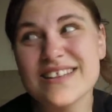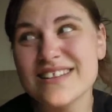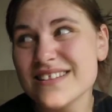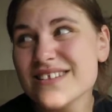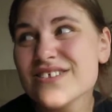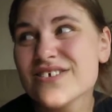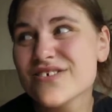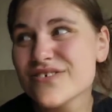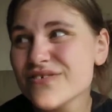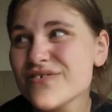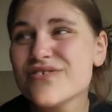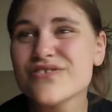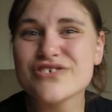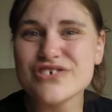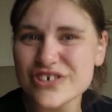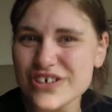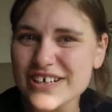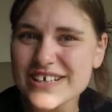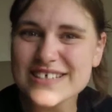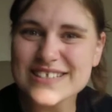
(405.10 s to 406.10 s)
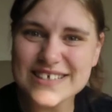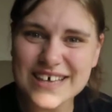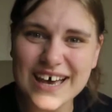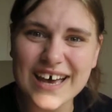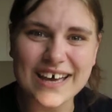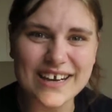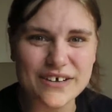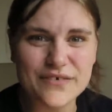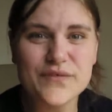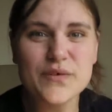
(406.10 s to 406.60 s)
nerd culture is
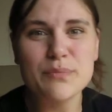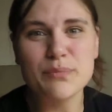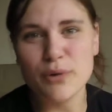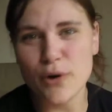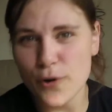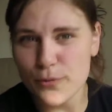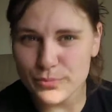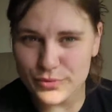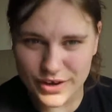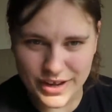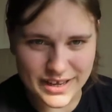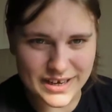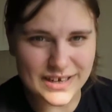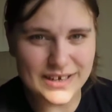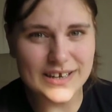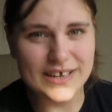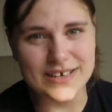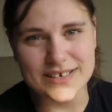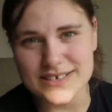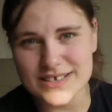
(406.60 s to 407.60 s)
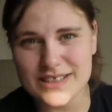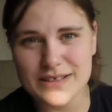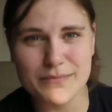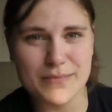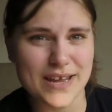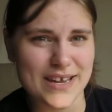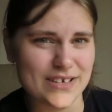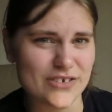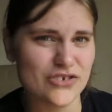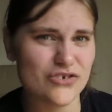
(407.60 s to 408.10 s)
kind of appropriated into the
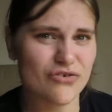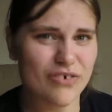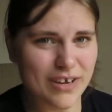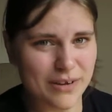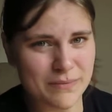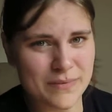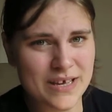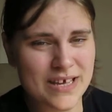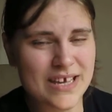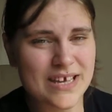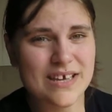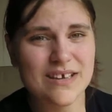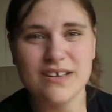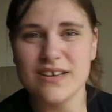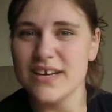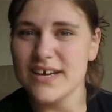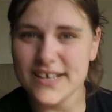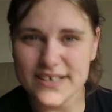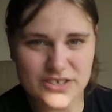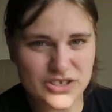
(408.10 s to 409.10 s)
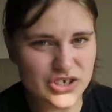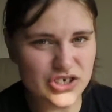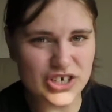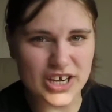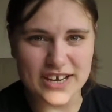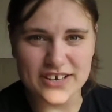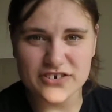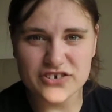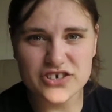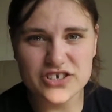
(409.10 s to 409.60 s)
mainstream. It's
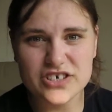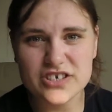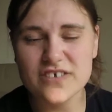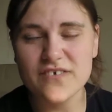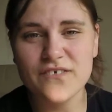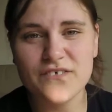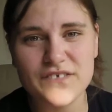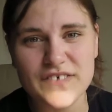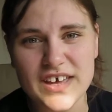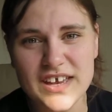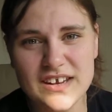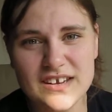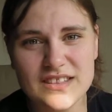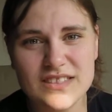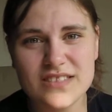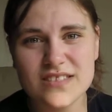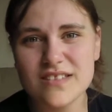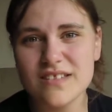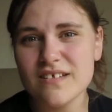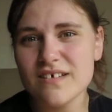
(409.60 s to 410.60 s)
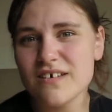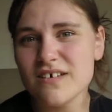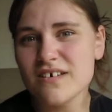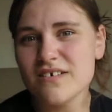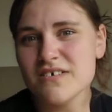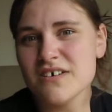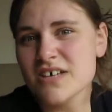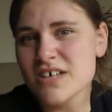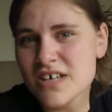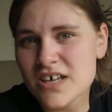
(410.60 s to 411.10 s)
changed to fit
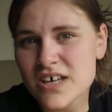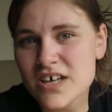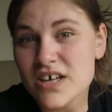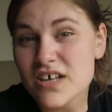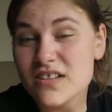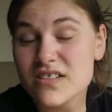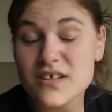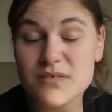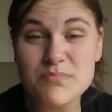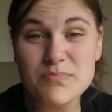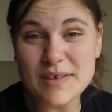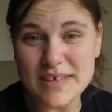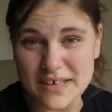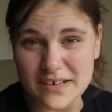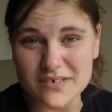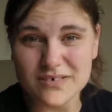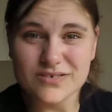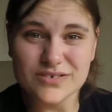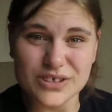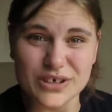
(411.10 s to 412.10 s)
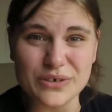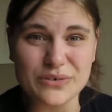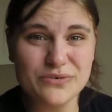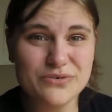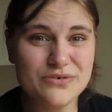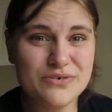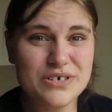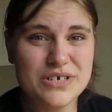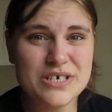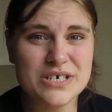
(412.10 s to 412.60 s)
the appeal
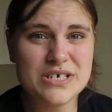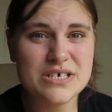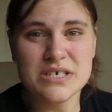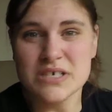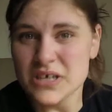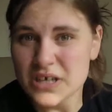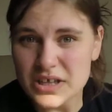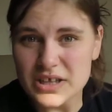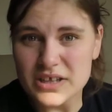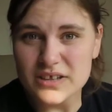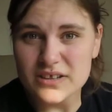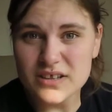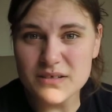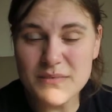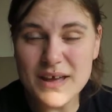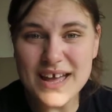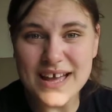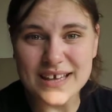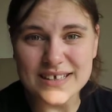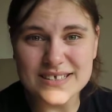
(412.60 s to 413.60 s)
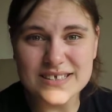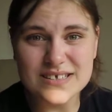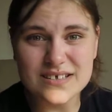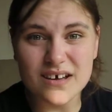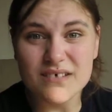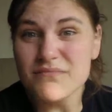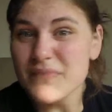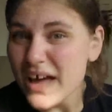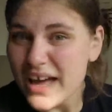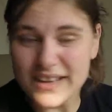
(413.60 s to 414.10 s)
to the mass,
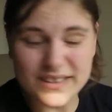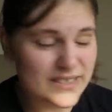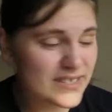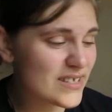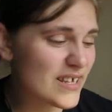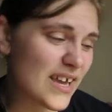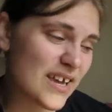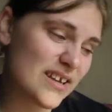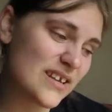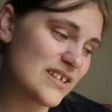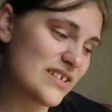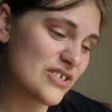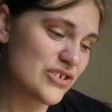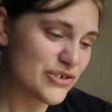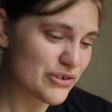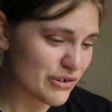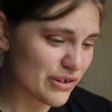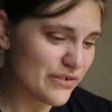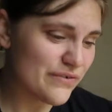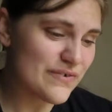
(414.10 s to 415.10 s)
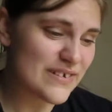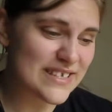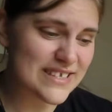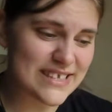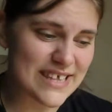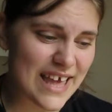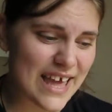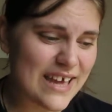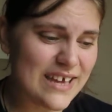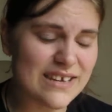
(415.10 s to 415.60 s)
en masse. And it's true, it's
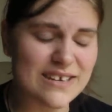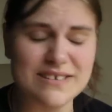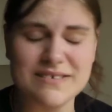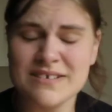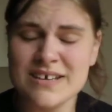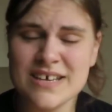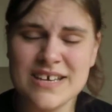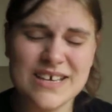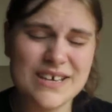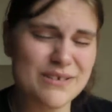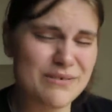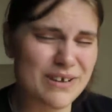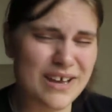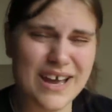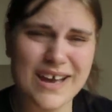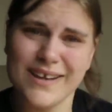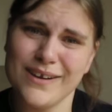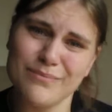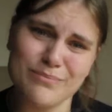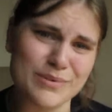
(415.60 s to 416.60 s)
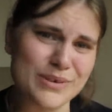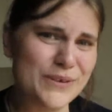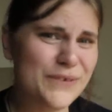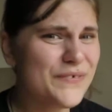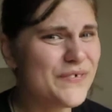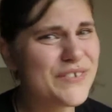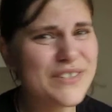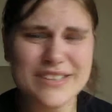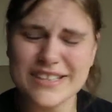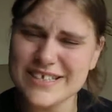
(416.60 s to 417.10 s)
sad, and kind of
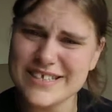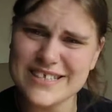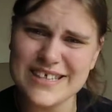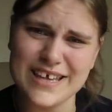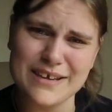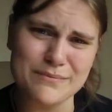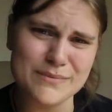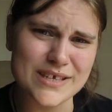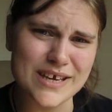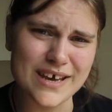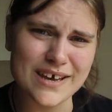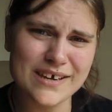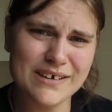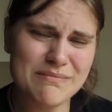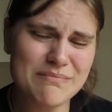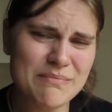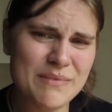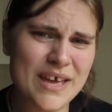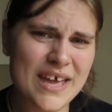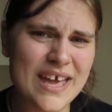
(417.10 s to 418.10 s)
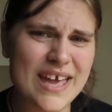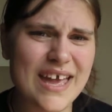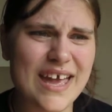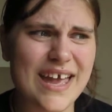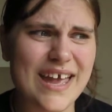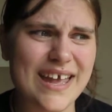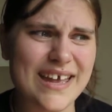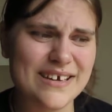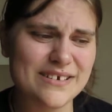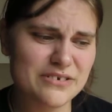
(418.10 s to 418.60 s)
beautiful at the same time,
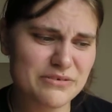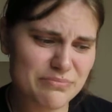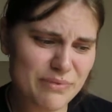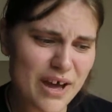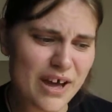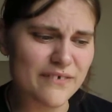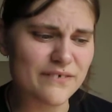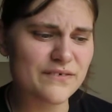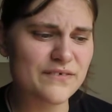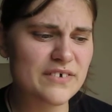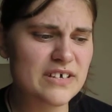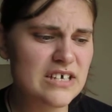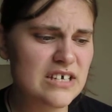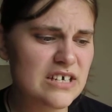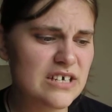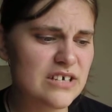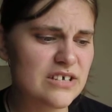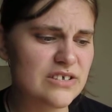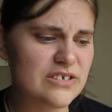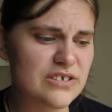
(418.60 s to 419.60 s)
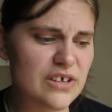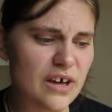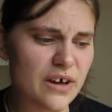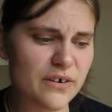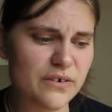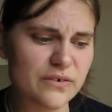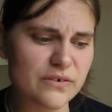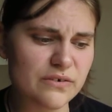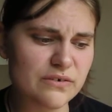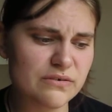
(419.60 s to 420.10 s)
and rough.
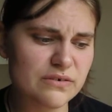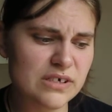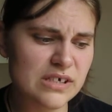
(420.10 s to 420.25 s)
So,